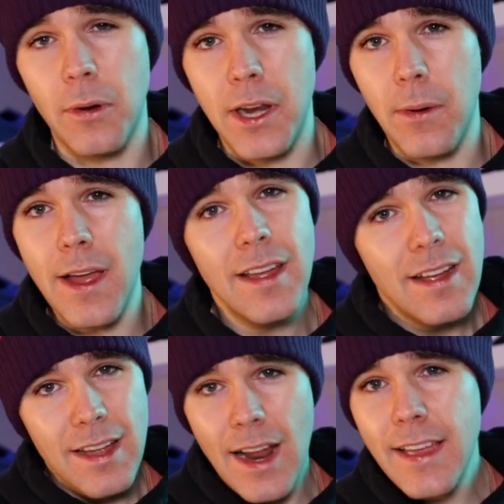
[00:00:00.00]
so anyway,
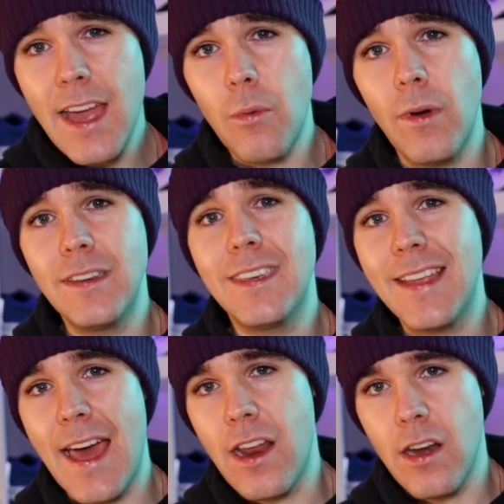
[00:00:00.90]
and I can't wait to
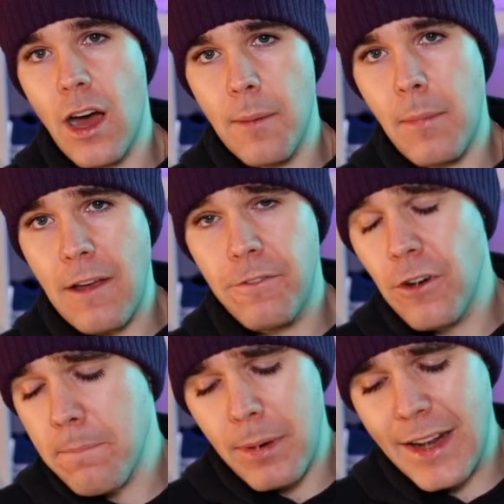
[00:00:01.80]
get it on my
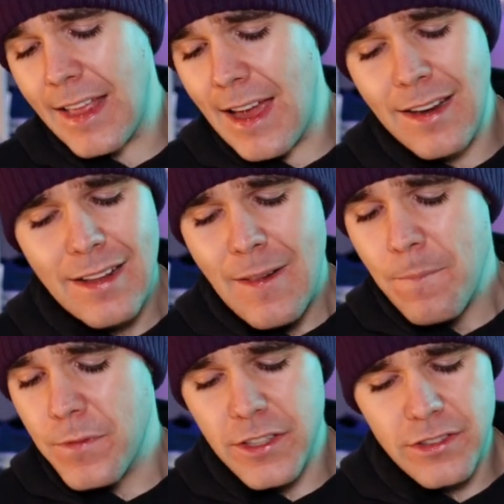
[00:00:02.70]
foot. But again,
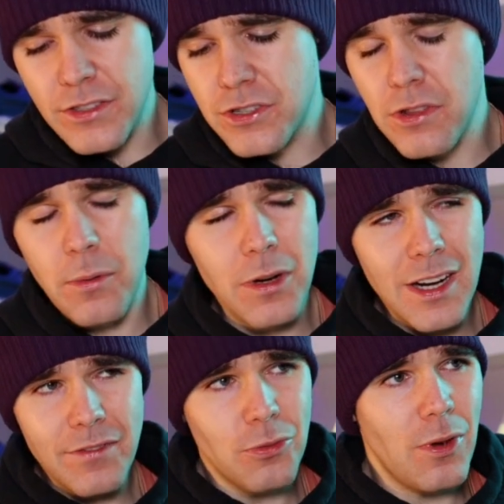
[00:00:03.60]
this is a shoe that we're
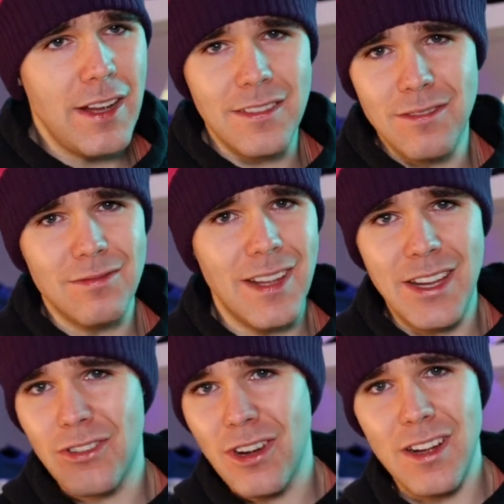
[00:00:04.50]
gonna have to wait
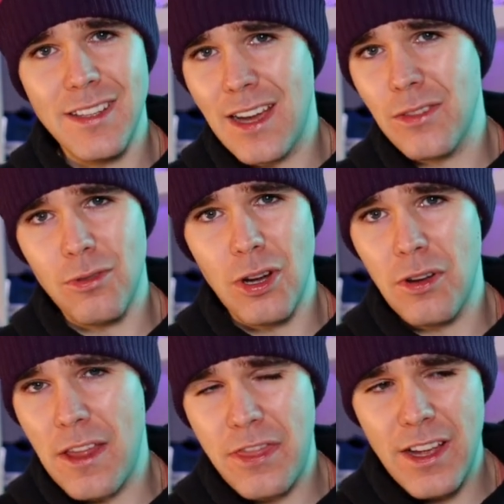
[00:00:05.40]
later on down the
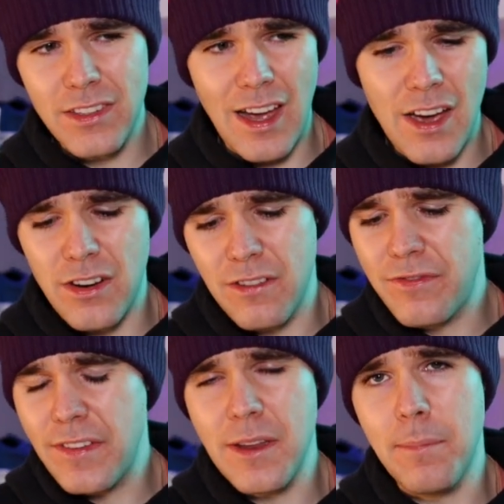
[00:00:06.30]
road. I think it's
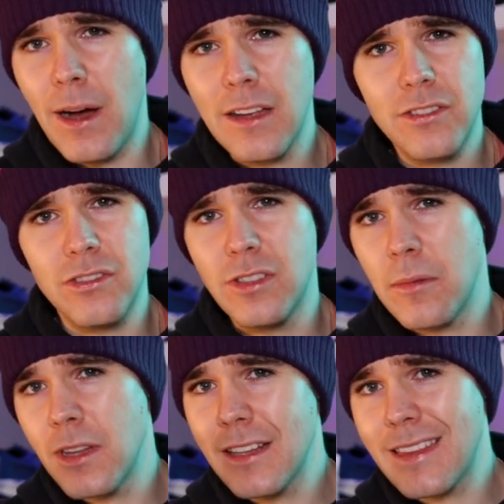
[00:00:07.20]
$150 or
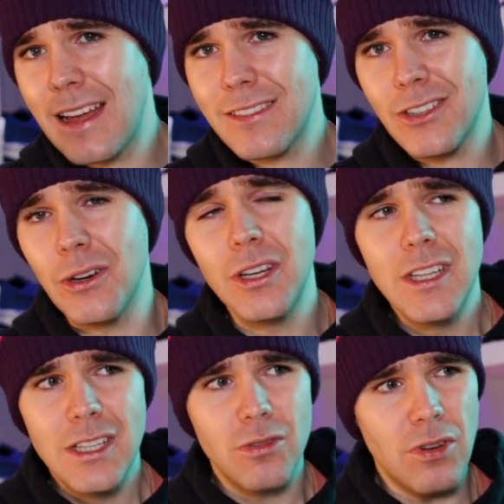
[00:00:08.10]
something like that, so
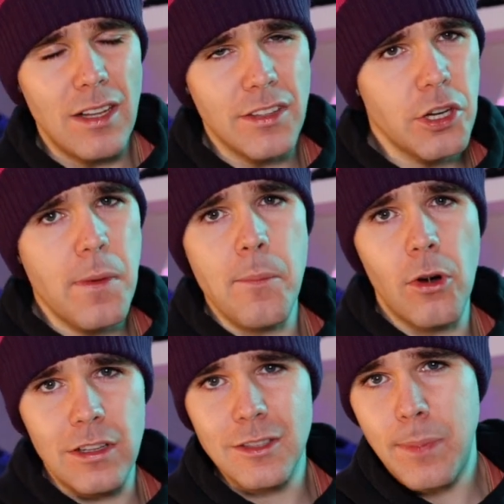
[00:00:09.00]
a little bit
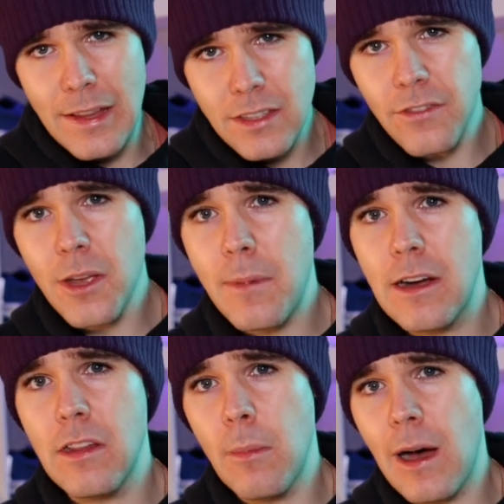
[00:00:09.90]
more expensive
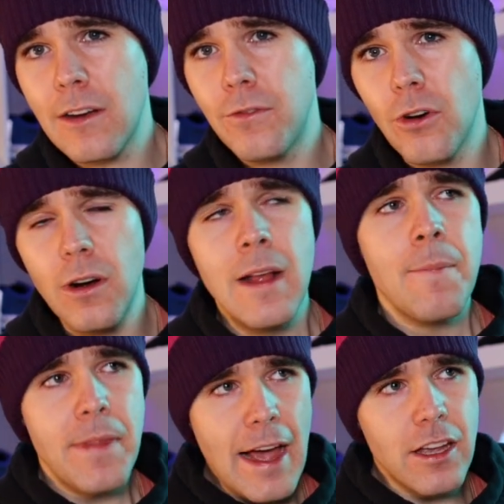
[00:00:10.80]
compared to the Mach 4.
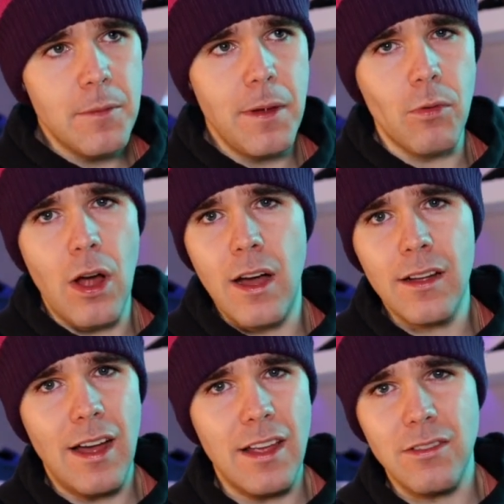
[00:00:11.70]
That could be wrong.